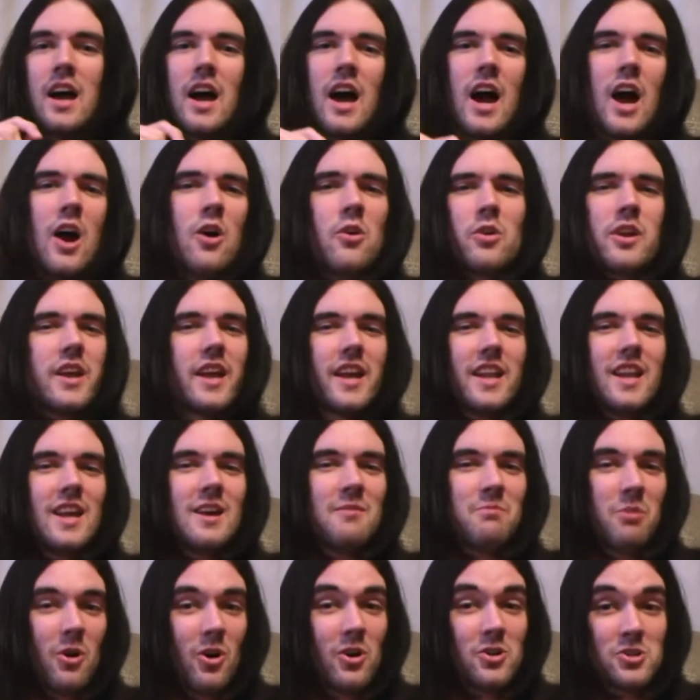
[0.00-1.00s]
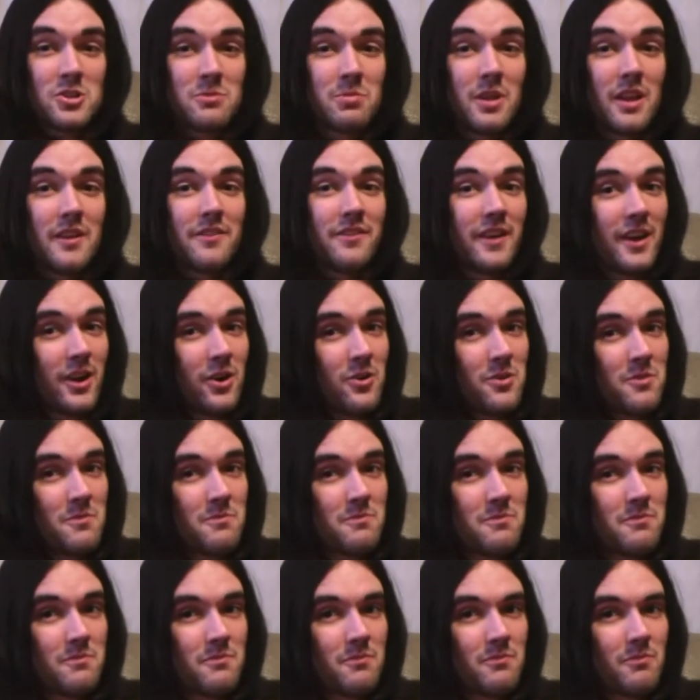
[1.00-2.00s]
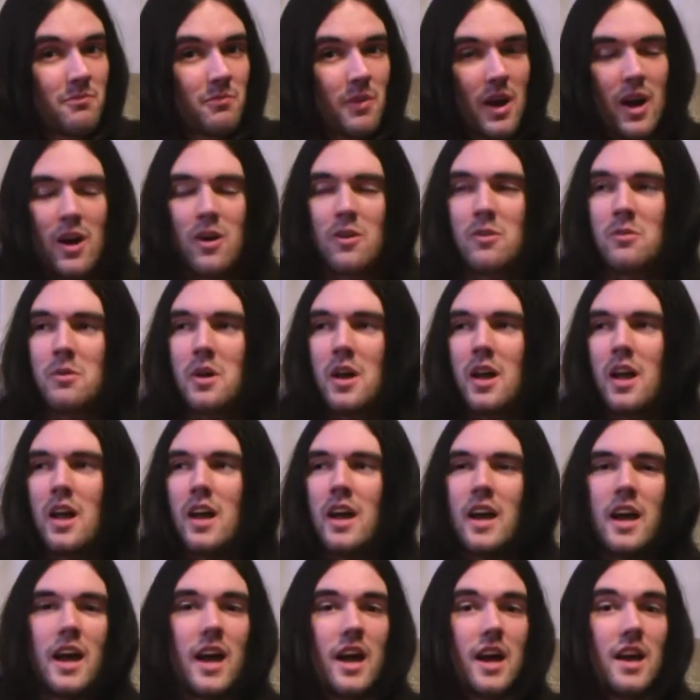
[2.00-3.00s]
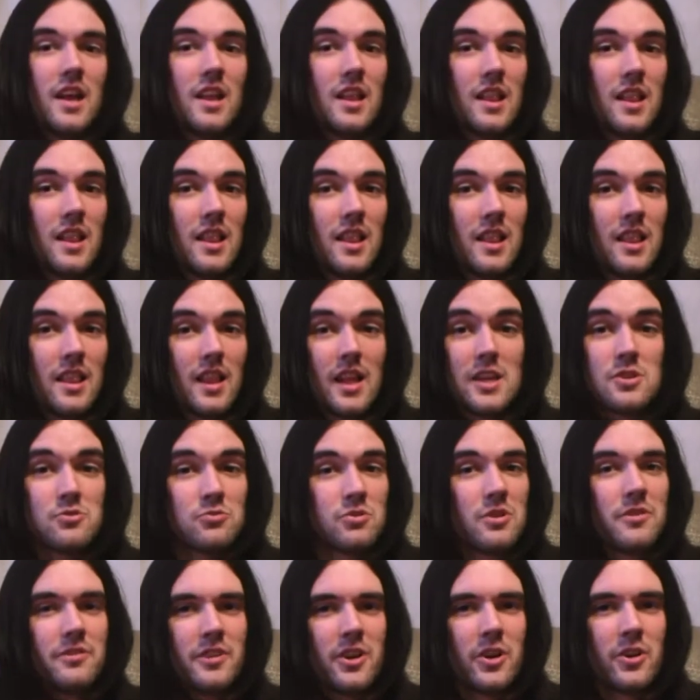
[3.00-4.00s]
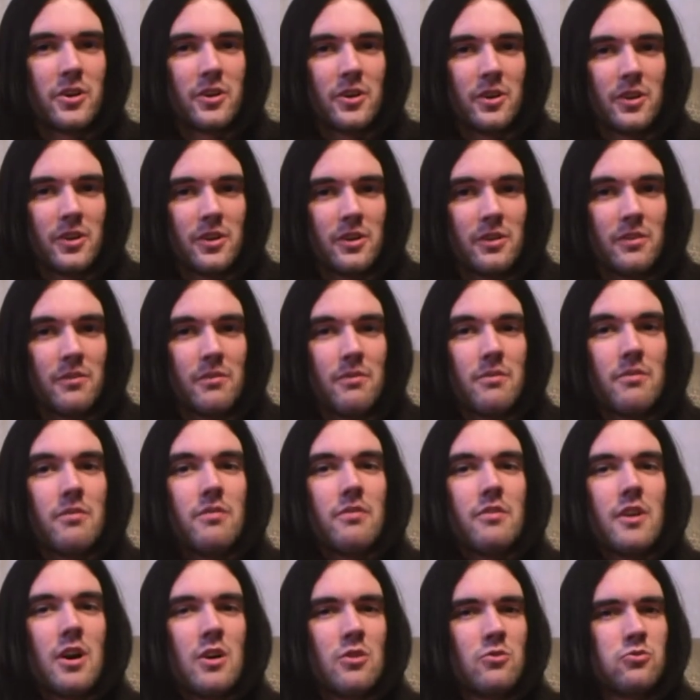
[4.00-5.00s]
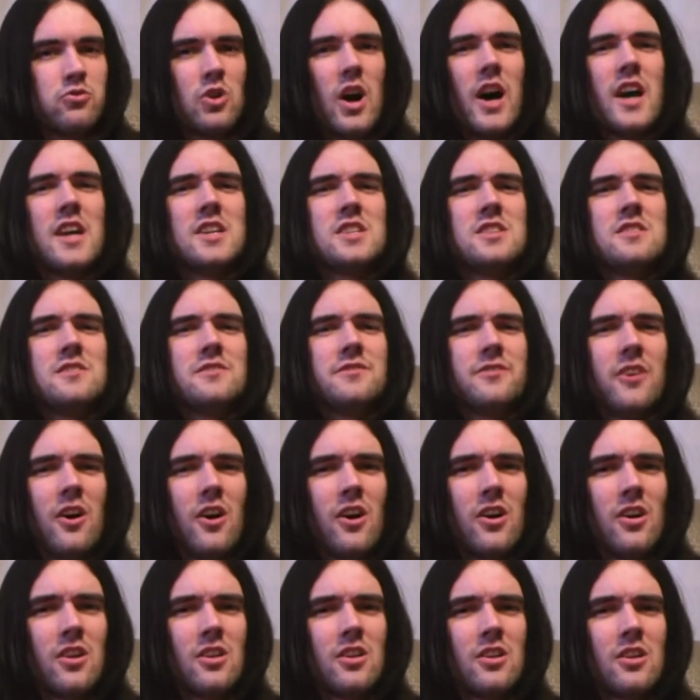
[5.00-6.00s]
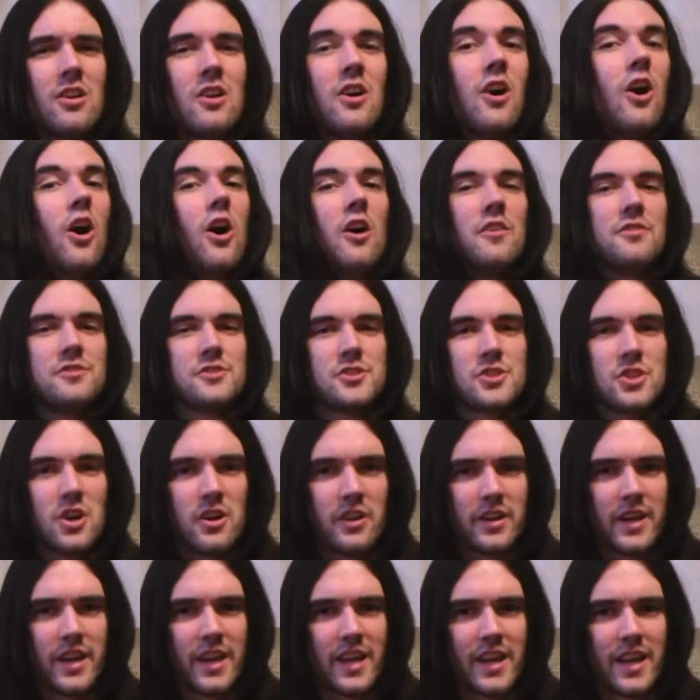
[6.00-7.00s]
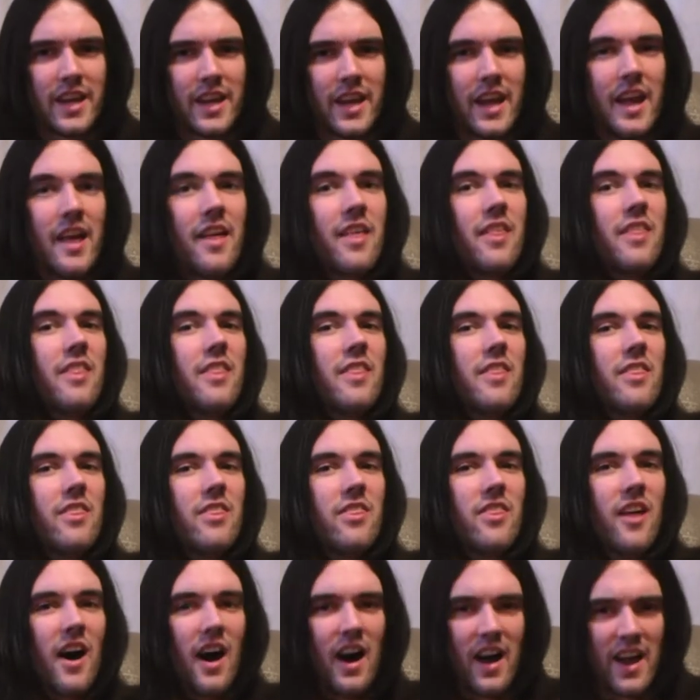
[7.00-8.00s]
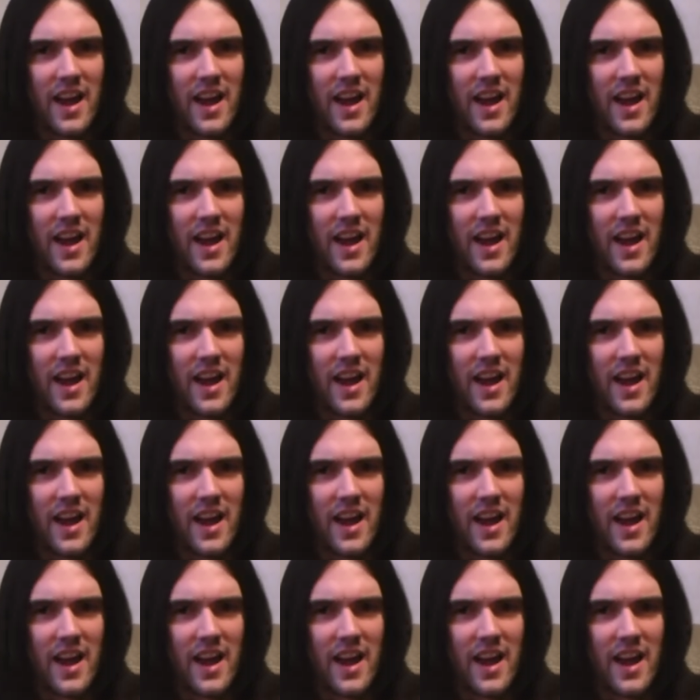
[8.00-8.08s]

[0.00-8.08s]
how can it possibly fail? Well, let's review The Rise and Fall of Sonic the